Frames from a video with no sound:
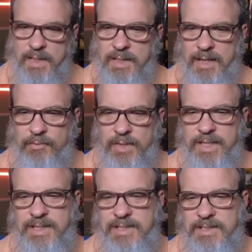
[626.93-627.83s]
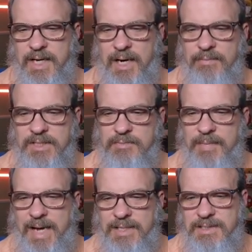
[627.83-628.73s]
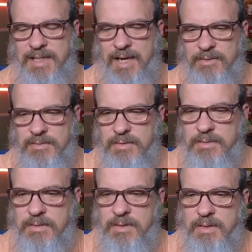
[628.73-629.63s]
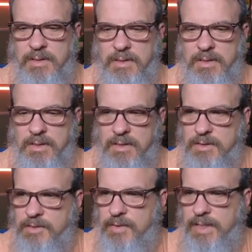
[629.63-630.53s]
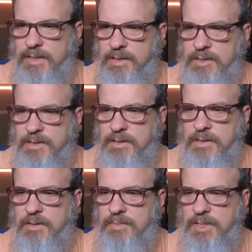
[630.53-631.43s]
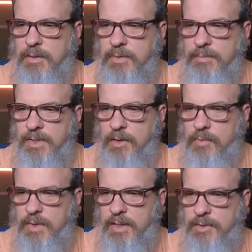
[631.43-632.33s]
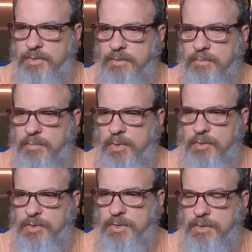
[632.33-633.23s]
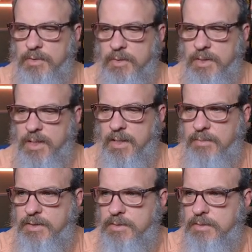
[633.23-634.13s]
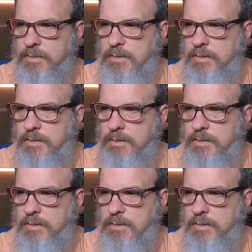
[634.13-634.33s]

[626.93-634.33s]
I want to get these commons maxed out so I can just be done with them. No, we're not using potions on commons.